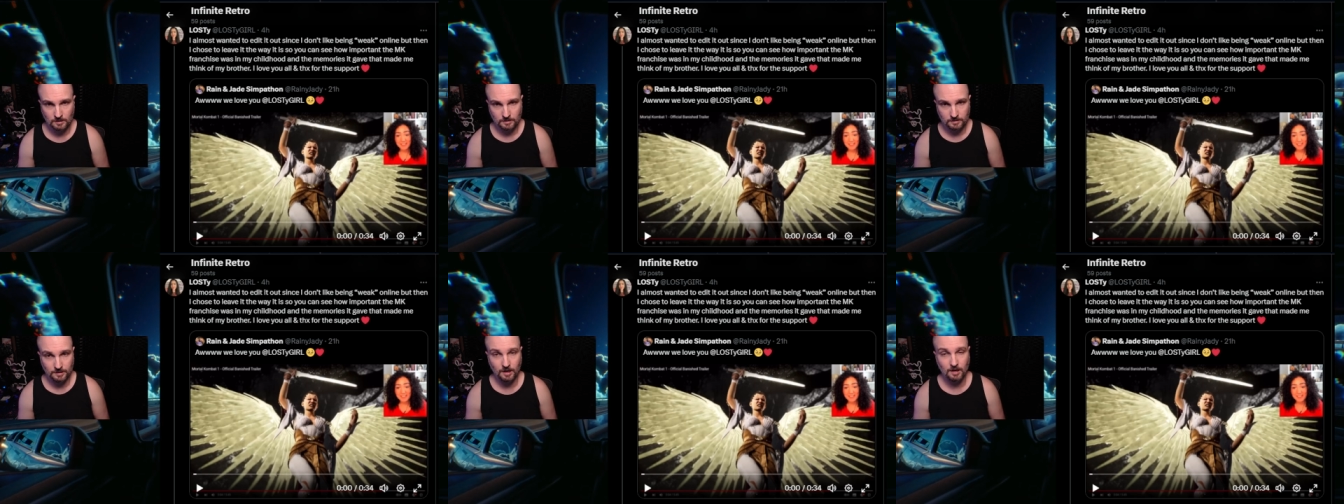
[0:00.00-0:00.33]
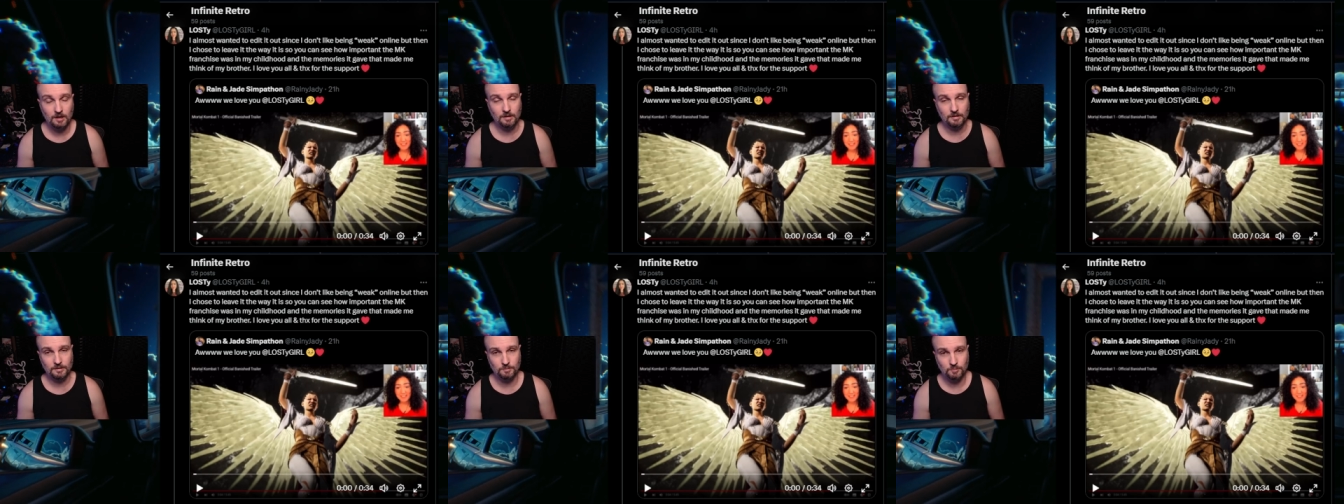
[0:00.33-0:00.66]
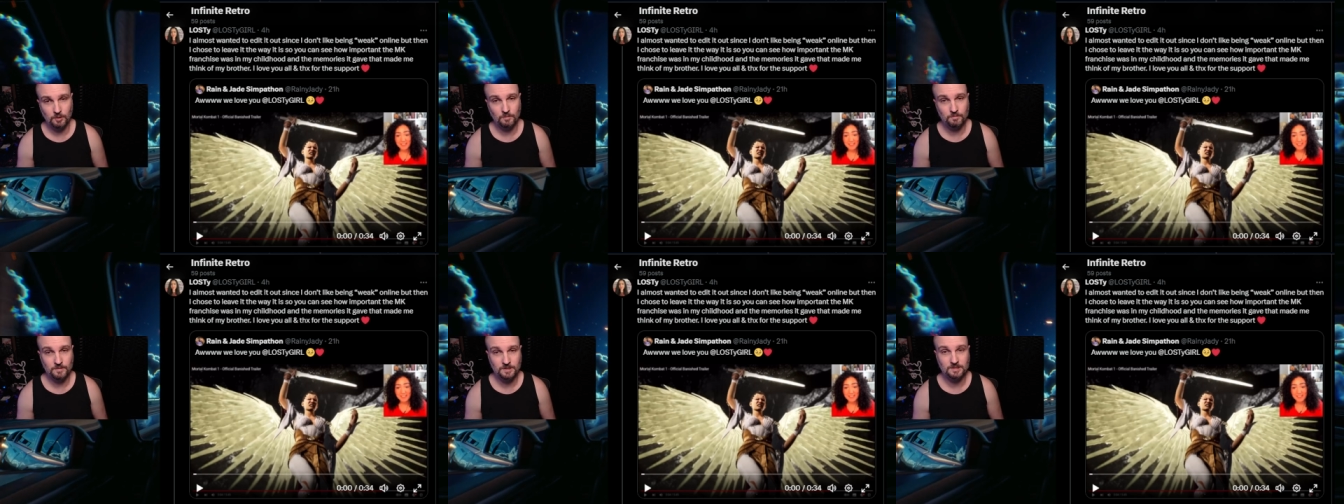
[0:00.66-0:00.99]
No, the
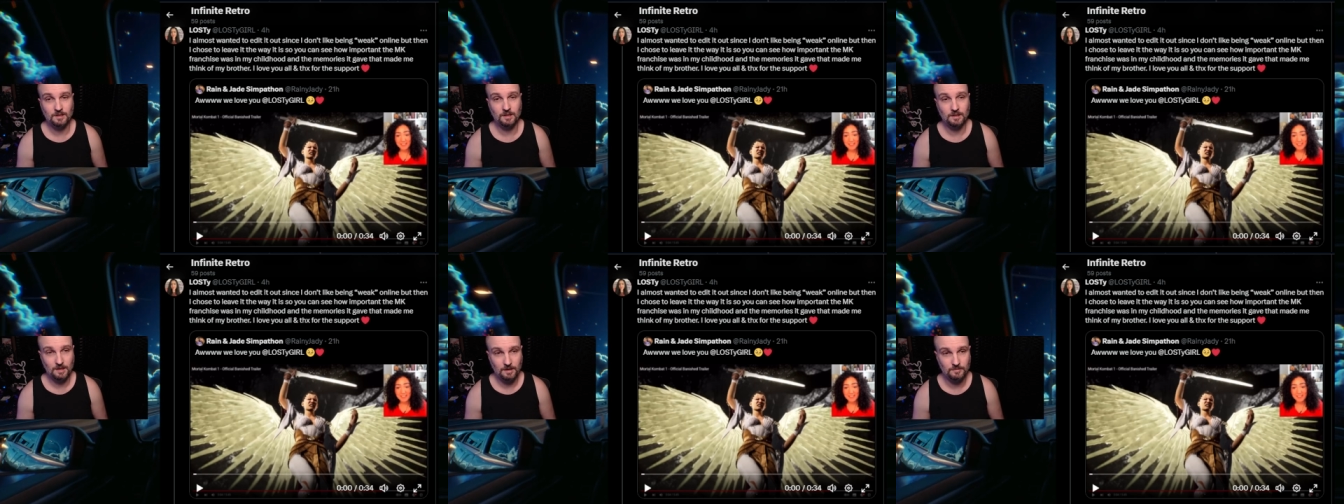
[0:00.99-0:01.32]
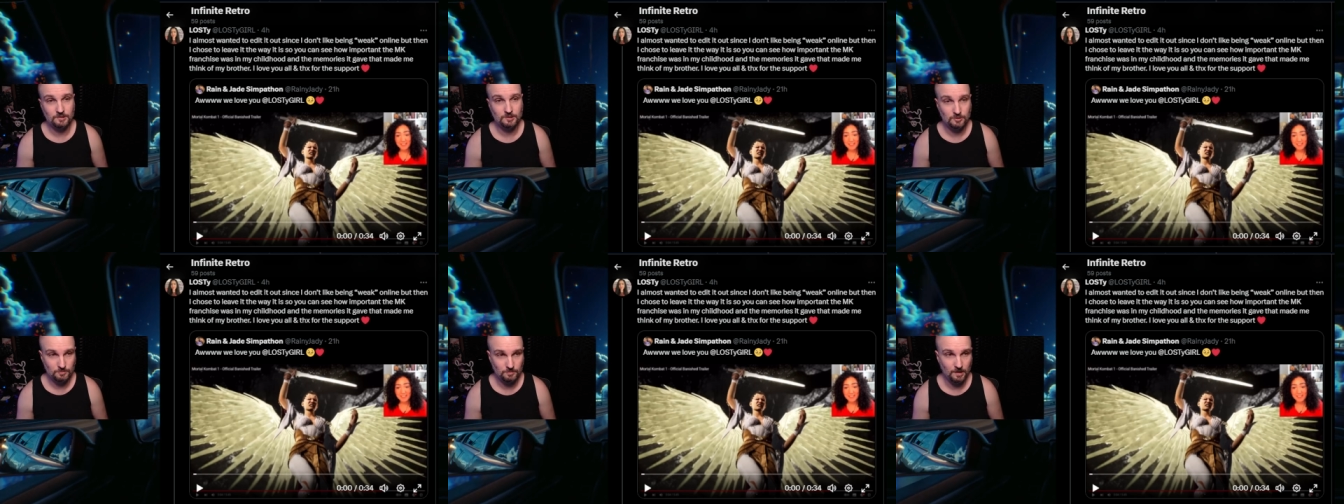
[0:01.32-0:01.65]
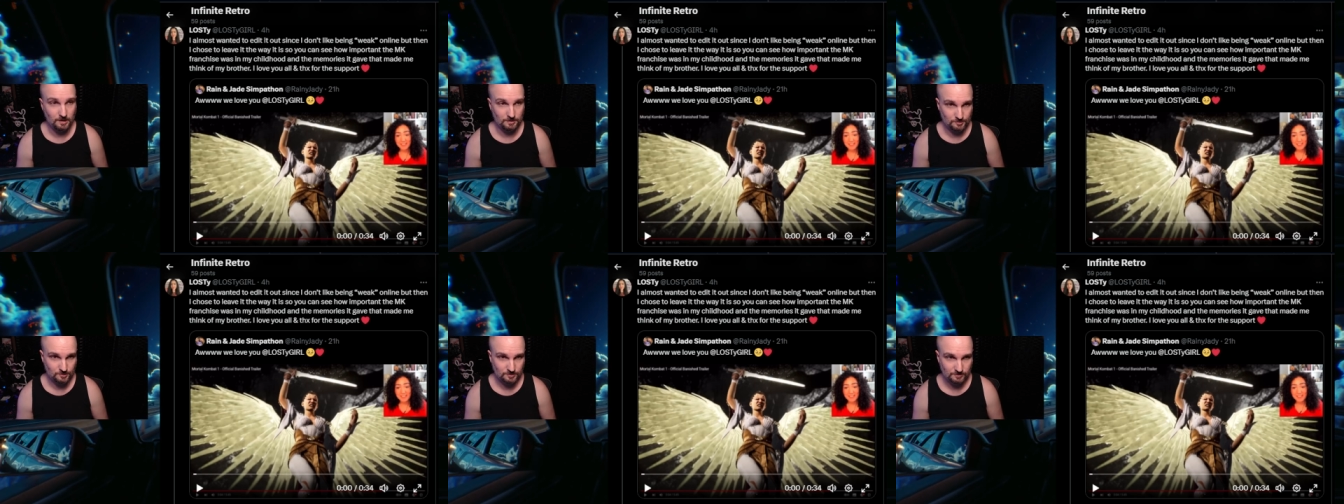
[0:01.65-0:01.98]
problem is I love it too
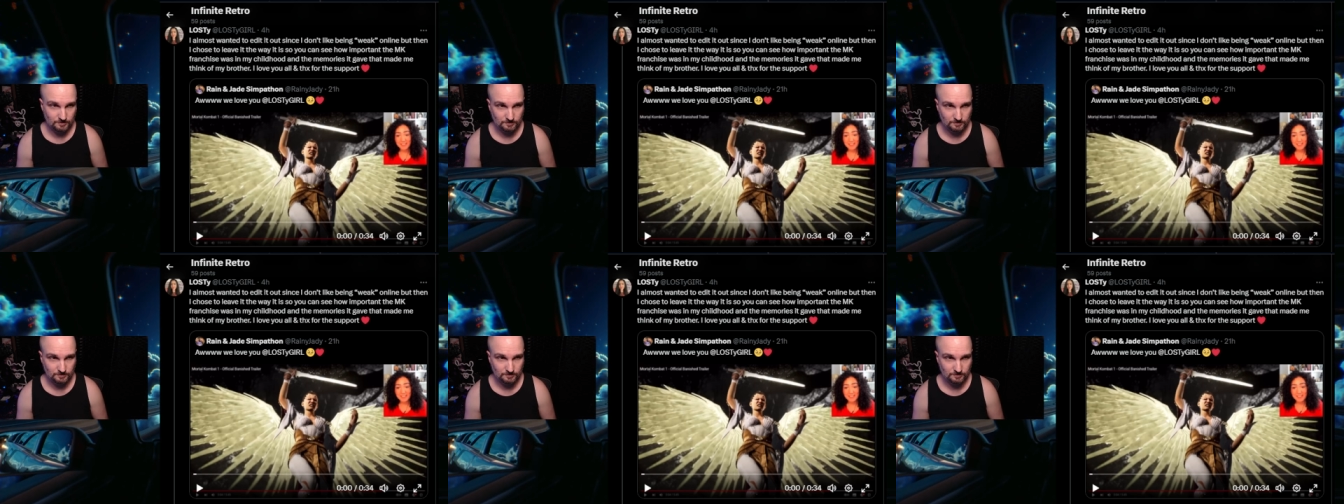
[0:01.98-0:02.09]
much.